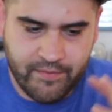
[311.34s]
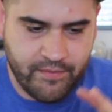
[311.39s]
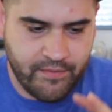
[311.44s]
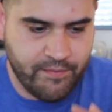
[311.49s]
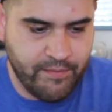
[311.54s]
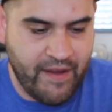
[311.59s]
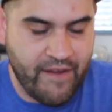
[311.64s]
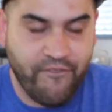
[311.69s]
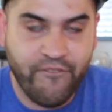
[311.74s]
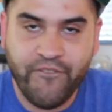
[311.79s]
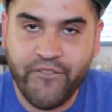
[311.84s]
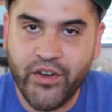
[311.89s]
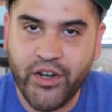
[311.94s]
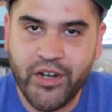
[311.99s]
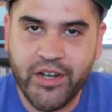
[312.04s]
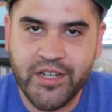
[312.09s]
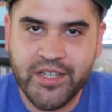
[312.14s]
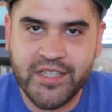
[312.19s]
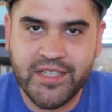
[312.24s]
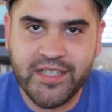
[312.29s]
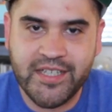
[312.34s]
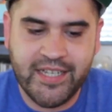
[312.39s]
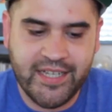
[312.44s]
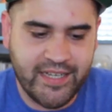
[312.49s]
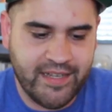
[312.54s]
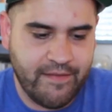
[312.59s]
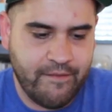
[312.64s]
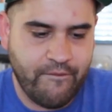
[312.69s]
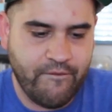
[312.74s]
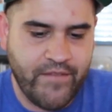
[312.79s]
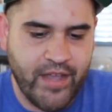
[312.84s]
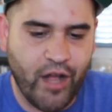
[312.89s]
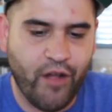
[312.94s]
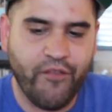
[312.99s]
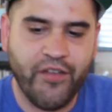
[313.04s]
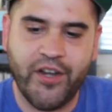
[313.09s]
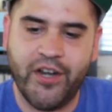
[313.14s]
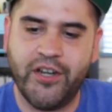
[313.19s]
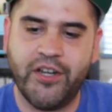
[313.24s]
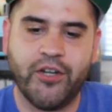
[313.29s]
My first
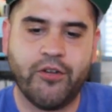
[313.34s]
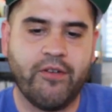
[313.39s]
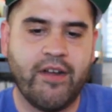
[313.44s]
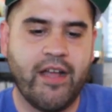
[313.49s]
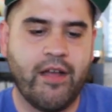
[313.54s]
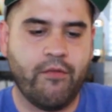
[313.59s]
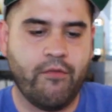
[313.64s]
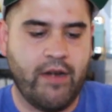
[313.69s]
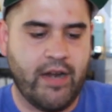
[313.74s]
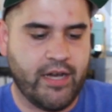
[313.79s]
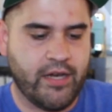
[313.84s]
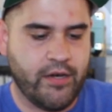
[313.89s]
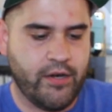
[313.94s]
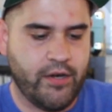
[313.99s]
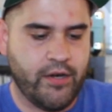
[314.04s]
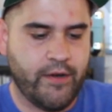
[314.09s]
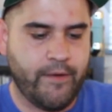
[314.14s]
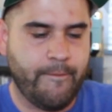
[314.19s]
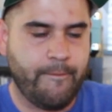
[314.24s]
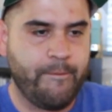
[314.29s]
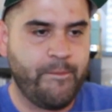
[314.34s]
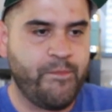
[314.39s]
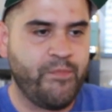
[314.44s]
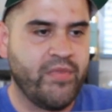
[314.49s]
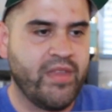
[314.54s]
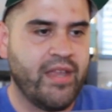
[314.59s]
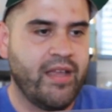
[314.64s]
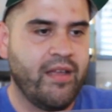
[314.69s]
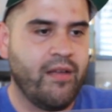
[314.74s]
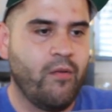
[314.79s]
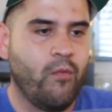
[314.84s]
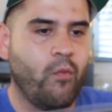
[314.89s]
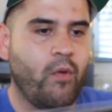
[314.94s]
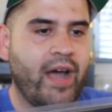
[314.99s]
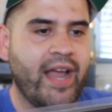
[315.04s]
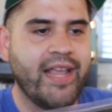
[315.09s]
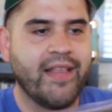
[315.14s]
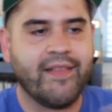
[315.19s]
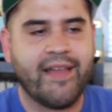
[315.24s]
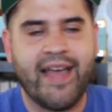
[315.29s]
Velvet Underground record,
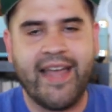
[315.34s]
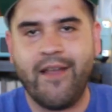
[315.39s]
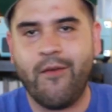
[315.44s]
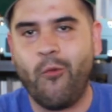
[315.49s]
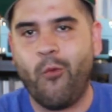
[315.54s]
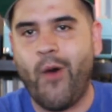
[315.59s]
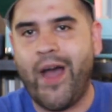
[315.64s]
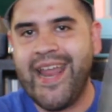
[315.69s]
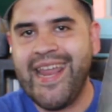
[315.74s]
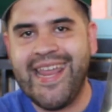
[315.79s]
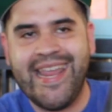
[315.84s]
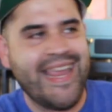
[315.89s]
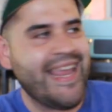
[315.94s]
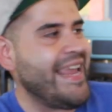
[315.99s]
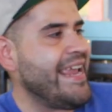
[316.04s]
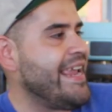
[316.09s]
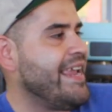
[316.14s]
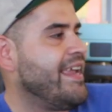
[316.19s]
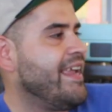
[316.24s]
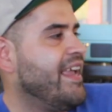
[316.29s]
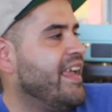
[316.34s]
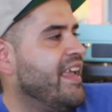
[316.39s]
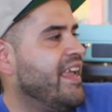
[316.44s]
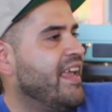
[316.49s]
White Light, White Heat.